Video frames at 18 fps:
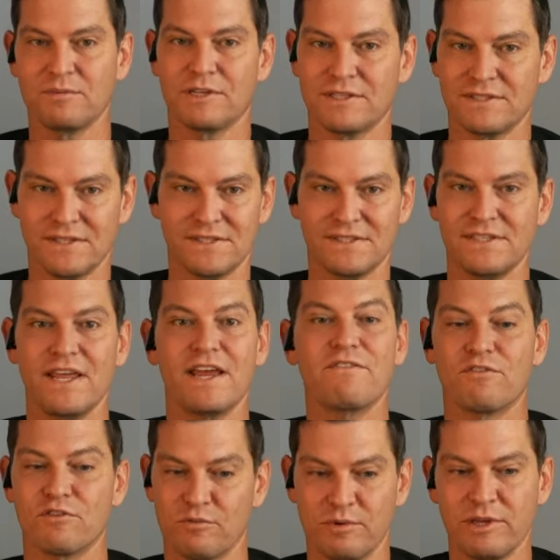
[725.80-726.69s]
because he's
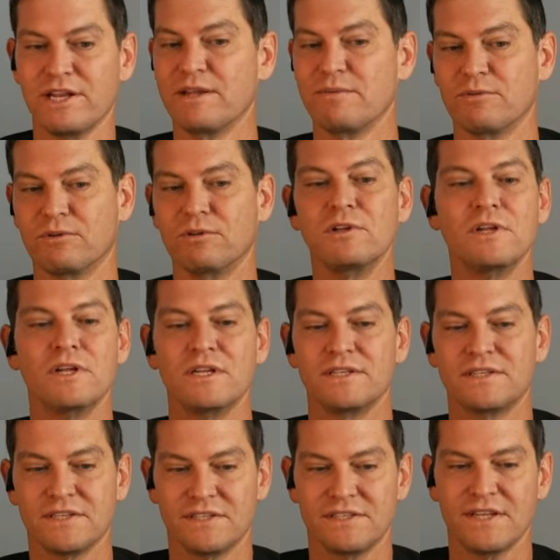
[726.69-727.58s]
never been able
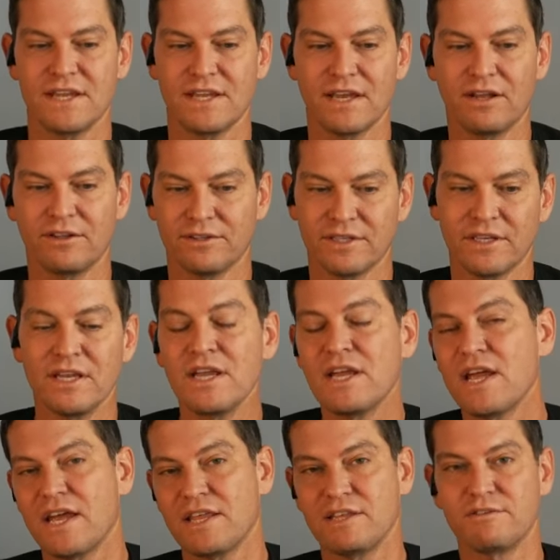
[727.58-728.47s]
to stay healthy.
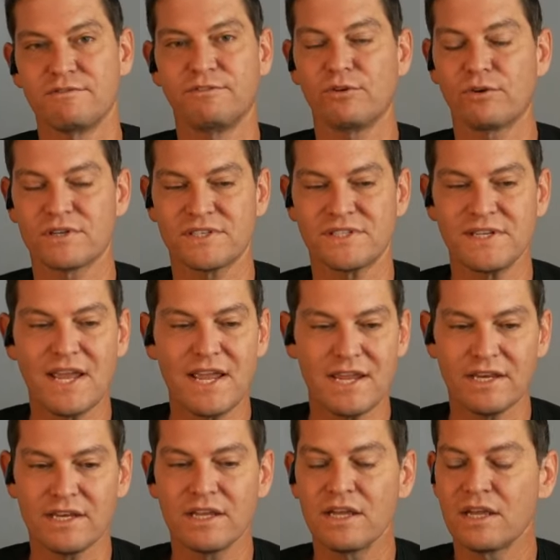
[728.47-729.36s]
And then Florida
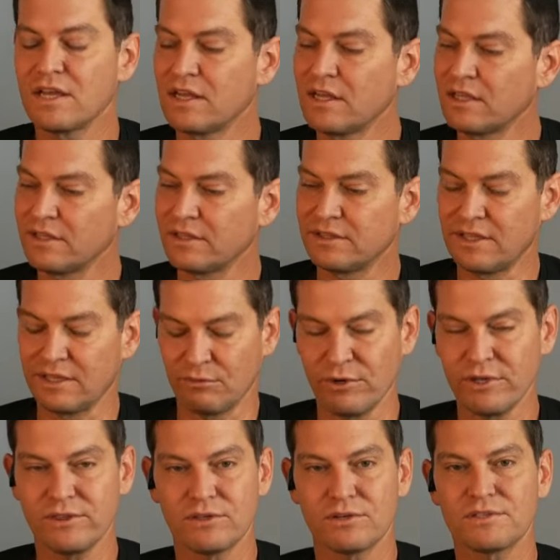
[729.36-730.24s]
State, they
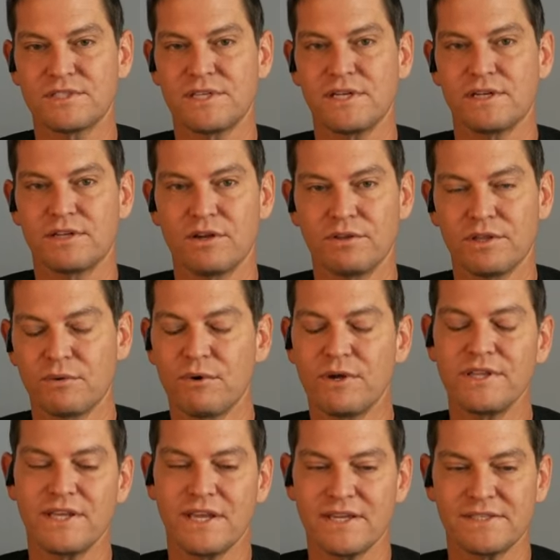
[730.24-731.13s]
went 13-0. They
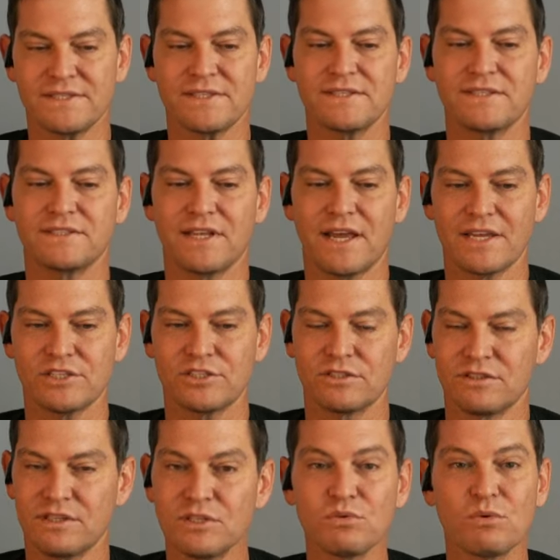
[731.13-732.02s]
won the ACC
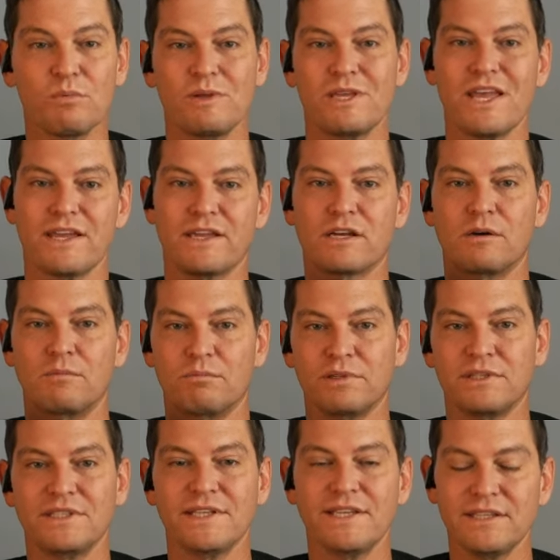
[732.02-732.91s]
last year. This will be a
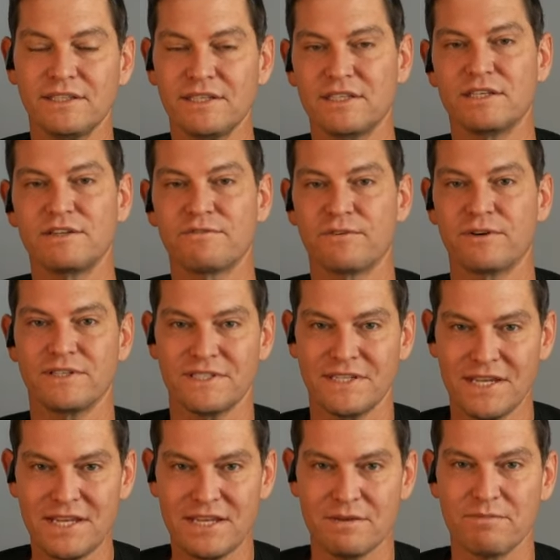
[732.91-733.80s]
completely different
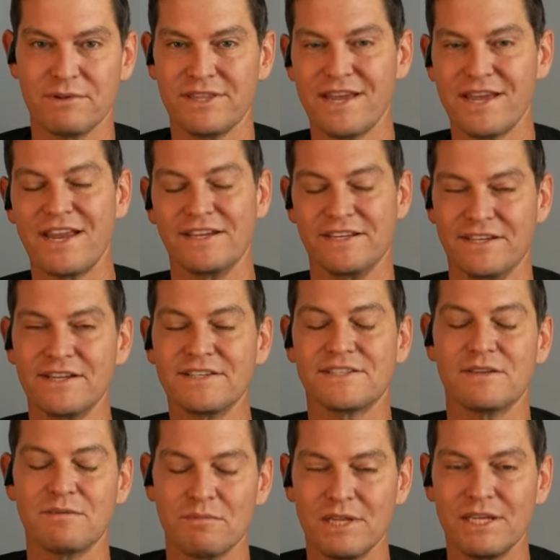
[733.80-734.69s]
team, but that
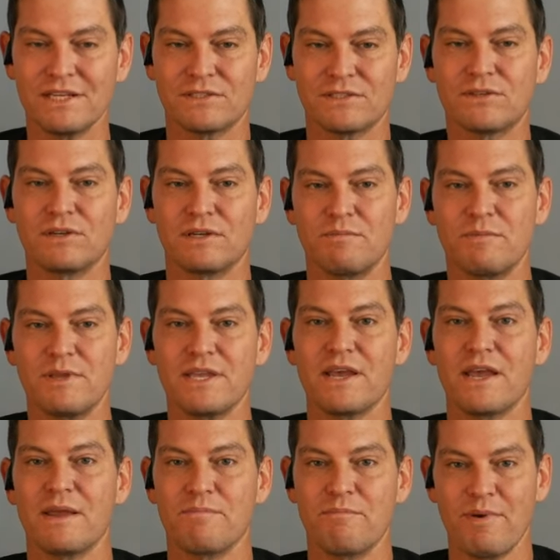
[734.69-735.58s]
doesn't mean it's going to be
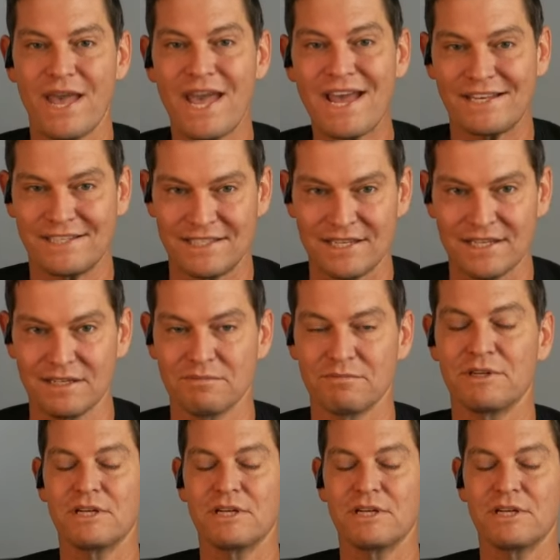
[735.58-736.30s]
a bad team,